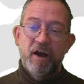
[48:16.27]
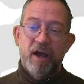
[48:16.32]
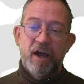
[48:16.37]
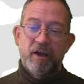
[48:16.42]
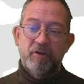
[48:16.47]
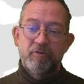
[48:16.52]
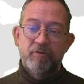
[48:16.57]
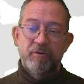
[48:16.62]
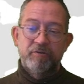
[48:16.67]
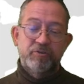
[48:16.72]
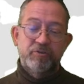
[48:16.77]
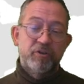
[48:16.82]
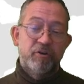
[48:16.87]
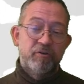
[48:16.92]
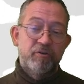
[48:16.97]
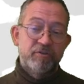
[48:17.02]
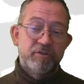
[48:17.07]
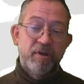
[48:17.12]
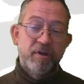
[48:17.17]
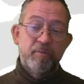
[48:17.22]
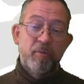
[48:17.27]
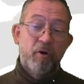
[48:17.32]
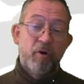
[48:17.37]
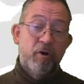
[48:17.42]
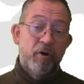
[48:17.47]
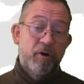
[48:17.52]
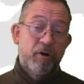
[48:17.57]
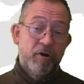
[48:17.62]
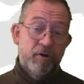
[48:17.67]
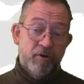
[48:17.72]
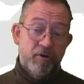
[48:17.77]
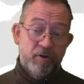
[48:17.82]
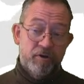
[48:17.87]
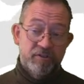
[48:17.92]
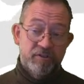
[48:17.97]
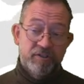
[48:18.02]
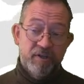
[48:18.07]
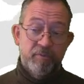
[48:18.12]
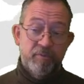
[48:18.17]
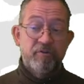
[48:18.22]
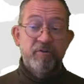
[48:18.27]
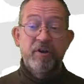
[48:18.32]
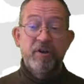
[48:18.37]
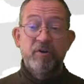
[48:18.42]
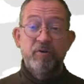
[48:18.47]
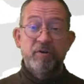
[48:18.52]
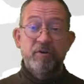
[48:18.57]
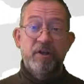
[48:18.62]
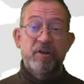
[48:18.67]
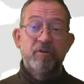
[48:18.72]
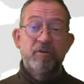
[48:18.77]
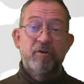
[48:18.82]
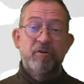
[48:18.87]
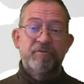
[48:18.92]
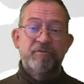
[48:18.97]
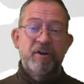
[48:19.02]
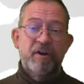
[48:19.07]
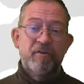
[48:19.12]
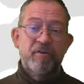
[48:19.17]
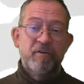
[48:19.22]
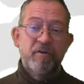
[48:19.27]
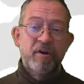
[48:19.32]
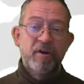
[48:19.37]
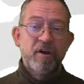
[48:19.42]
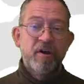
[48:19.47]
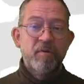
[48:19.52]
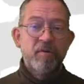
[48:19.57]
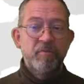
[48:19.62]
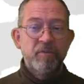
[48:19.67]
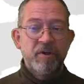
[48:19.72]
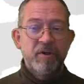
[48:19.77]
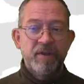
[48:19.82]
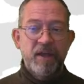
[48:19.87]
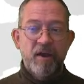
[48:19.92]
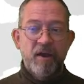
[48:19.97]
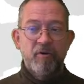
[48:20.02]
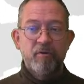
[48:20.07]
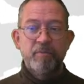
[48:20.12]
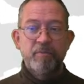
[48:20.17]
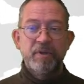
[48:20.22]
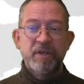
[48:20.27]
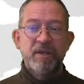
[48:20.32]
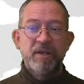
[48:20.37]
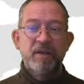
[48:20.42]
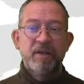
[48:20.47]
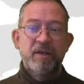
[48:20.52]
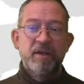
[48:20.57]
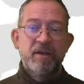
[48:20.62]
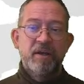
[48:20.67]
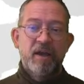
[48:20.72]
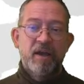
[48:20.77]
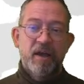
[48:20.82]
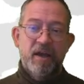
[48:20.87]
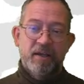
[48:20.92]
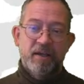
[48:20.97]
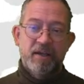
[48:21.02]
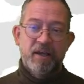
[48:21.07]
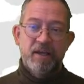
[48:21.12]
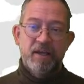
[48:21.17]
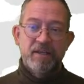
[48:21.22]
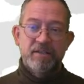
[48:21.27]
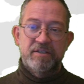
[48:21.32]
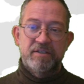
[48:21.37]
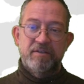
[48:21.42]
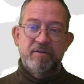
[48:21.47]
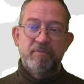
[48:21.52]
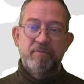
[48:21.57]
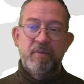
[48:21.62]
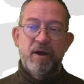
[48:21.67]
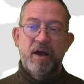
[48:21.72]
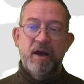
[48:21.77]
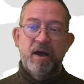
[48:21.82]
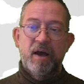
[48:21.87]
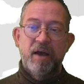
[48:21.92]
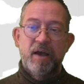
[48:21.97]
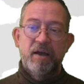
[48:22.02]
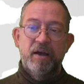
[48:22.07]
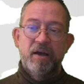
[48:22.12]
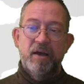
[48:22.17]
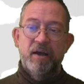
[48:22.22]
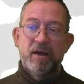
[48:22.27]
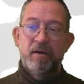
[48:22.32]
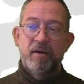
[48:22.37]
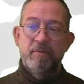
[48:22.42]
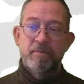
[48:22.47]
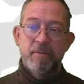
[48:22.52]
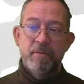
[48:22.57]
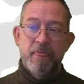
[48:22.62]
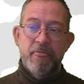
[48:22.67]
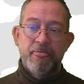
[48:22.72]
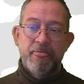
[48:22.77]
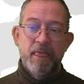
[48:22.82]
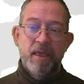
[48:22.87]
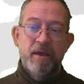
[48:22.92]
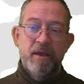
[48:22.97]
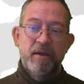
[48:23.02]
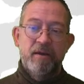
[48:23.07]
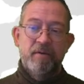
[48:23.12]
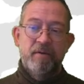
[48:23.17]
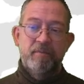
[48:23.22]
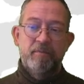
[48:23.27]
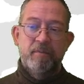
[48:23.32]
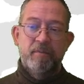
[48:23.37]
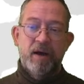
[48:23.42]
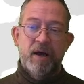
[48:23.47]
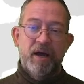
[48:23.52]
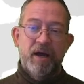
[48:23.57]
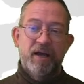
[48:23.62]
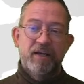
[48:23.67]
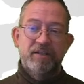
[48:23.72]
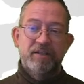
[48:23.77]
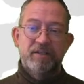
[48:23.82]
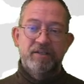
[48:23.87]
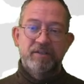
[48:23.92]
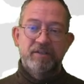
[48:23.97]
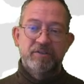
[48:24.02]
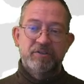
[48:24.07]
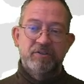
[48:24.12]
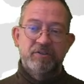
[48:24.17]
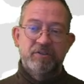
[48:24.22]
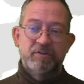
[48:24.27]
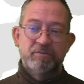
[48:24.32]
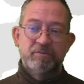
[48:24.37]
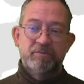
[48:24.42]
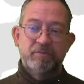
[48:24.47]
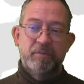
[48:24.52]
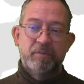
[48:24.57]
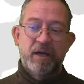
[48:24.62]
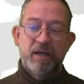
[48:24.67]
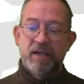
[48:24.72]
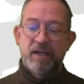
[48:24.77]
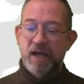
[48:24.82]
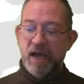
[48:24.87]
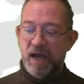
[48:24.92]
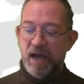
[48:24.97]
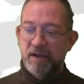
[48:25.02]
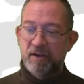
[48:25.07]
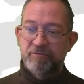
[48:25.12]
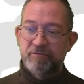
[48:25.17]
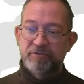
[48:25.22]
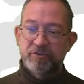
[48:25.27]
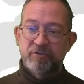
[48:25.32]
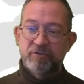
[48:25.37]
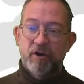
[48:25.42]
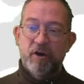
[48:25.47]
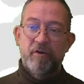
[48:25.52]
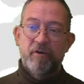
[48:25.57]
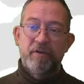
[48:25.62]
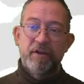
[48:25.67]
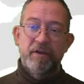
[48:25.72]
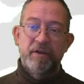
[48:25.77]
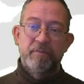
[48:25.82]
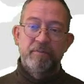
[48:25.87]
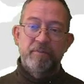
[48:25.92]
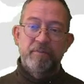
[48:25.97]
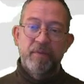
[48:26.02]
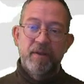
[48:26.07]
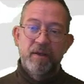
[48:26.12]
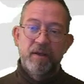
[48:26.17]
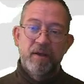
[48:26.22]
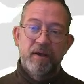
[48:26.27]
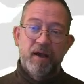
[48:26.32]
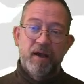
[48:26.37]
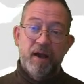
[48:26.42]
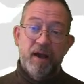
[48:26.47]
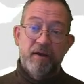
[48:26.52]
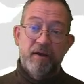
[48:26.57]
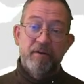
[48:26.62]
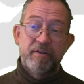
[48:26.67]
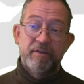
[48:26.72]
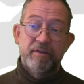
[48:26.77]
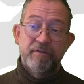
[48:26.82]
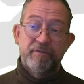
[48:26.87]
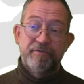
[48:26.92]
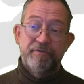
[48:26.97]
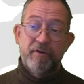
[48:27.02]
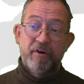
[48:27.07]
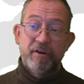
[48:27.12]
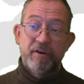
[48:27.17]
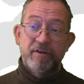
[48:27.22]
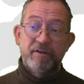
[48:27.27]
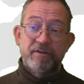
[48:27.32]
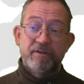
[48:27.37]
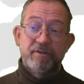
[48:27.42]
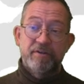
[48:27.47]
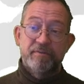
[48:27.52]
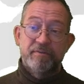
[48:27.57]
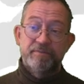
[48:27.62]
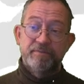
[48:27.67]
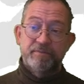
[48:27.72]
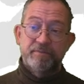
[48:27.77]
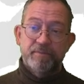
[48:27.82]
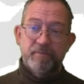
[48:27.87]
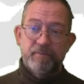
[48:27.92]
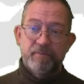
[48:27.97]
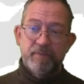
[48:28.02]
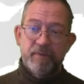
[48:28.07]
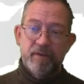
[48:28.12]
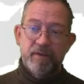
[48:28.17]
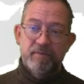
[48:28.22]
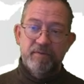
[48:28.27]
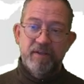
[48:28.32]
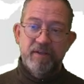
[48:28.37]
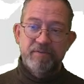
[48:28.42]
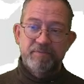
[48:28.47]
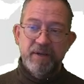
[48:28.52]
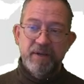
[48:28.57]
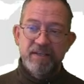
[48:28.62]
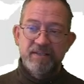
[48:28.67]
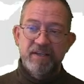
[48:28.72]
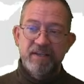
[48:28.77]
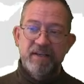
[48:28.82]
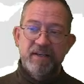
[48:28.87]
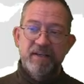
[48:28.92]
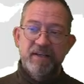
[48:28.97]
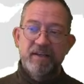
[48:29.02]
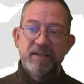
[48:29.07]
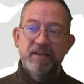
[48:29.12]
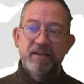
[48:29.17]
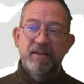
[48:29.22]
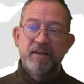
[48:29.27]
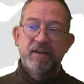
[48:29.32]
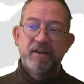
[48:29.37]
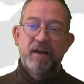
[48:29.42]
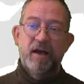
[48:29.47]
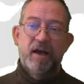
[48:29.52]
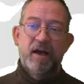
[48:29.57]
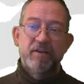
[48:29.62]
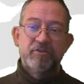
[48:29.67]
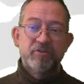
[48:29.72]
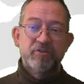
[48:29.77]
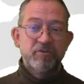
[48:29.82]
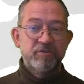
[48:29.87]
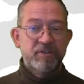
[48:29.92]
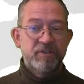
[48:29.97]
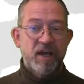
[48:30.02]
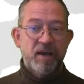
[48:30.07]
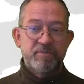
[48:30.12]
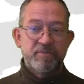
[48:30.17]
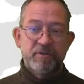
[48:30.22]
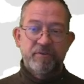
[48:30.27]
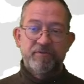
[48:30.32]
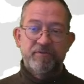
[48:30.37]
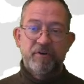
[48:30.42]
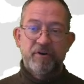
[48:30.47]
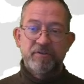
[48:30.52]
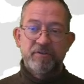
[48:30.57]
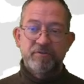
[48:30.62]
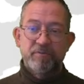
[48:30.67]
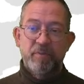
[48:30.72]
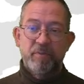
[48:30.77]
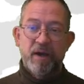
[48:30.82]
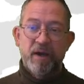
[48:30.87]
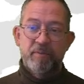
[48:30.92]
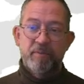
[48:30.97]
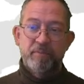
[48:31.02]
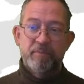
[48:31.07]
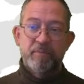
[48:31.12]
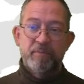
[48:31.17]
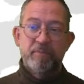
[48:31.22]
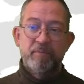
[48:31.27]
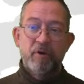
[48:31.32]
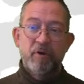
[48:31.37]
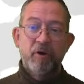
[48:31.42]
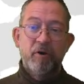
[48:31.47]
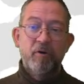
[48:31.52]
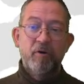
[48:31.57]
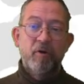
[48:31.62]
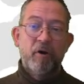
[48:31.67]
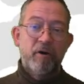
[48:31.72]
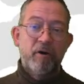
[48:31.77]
I could have chosen a more contemporary looking north arrow, but that would be against my um, my my line of story. The font, there's basically two types of fonts you might know